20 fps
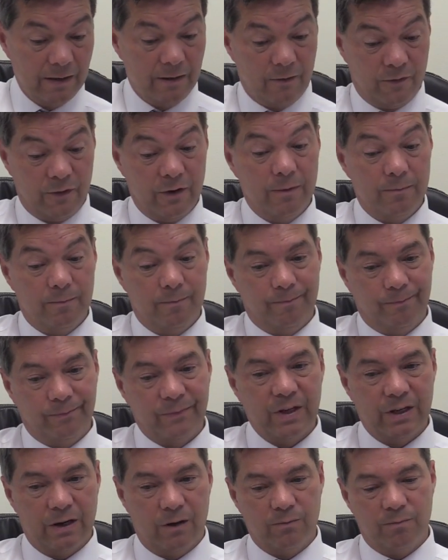from
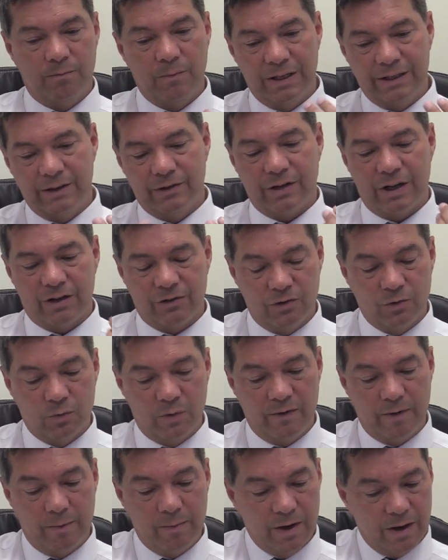you know, my discussions
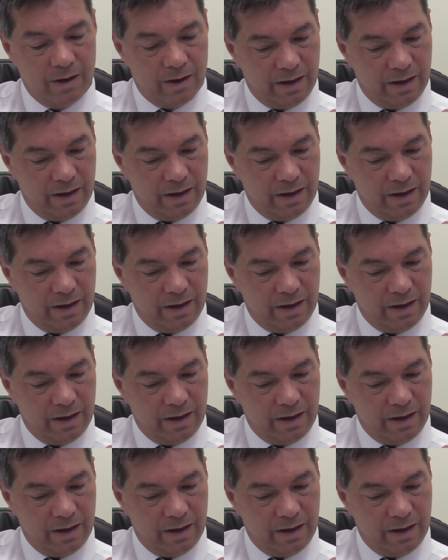with him.